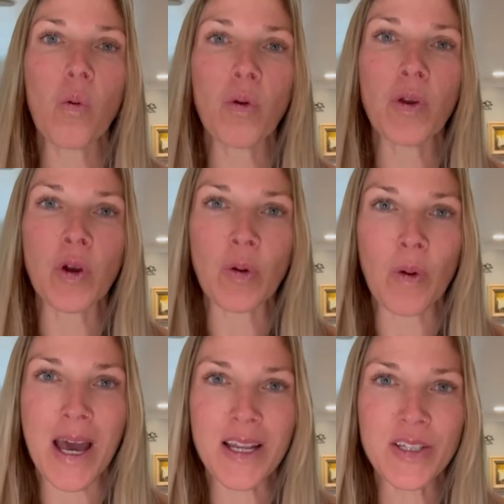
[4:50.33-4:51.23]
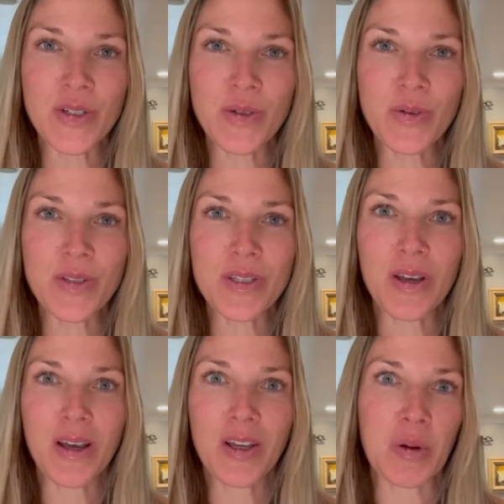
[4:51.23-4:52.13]
your gratitudes,
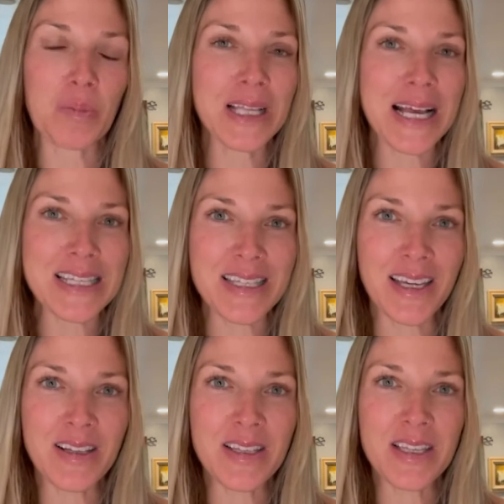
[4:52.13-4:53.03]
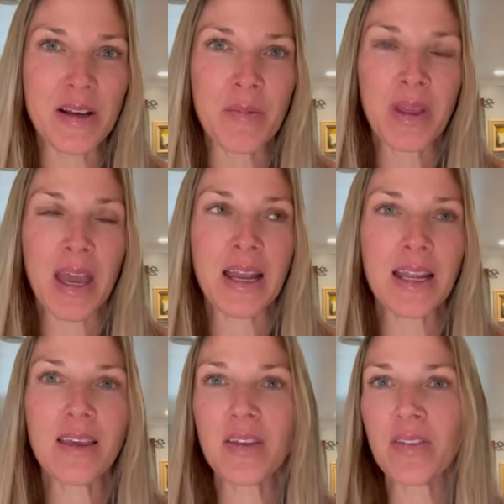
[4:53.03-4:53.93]
your blessings, and
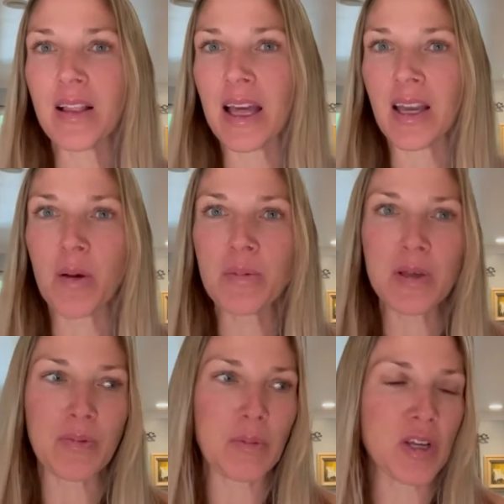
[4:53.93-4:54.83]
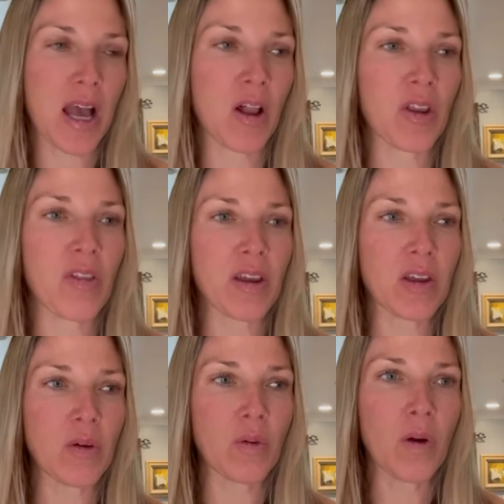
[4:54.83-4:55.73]
anything that comes up from childhood that
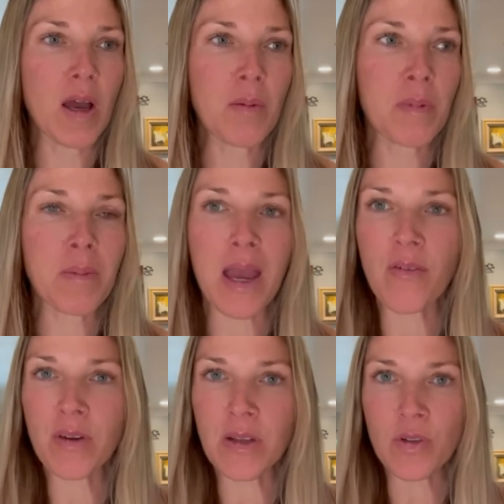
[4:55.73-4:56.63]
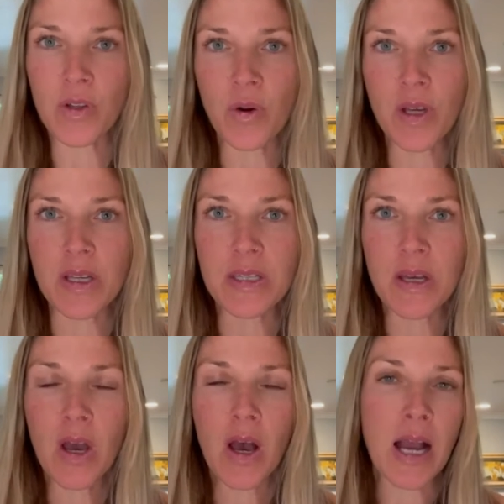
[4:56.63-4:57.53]
you maybe haven't even noticed.
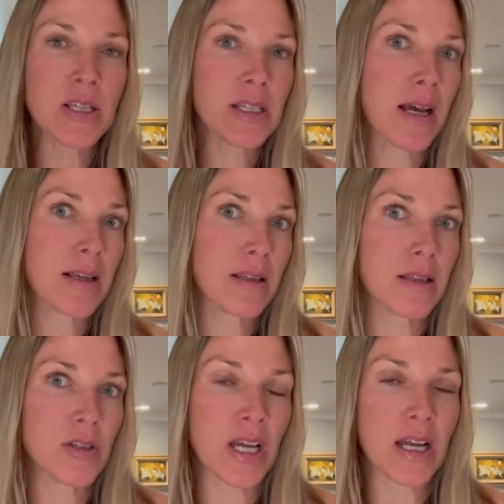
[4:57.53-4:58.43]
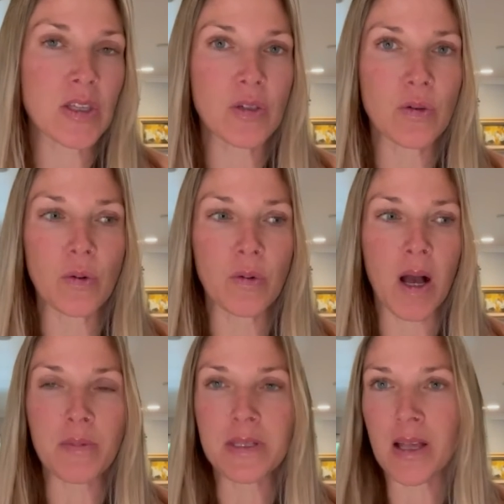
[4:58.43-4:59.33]
I just got the chance
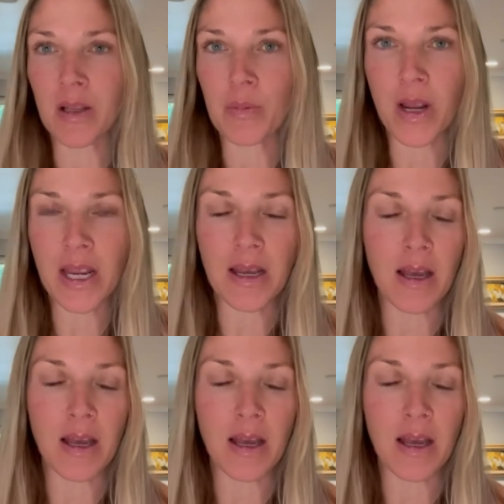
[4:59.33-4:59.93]
to celebrate